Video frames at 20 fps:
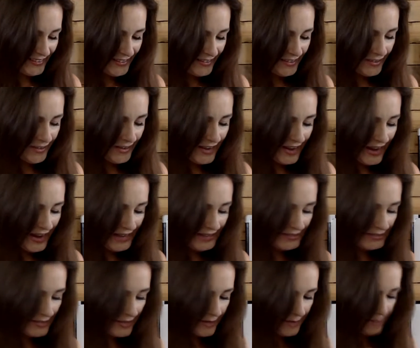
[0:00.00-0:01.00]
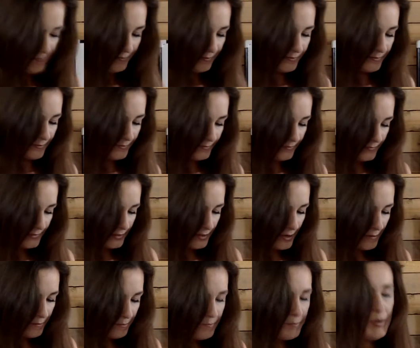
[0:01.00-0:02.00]
Okay, so
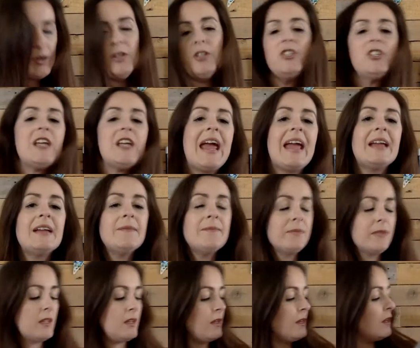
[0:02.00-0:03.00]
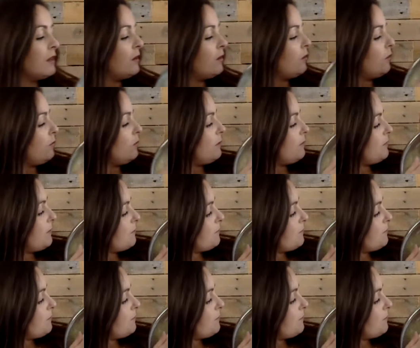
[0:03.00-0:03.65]
I'm pushing all of the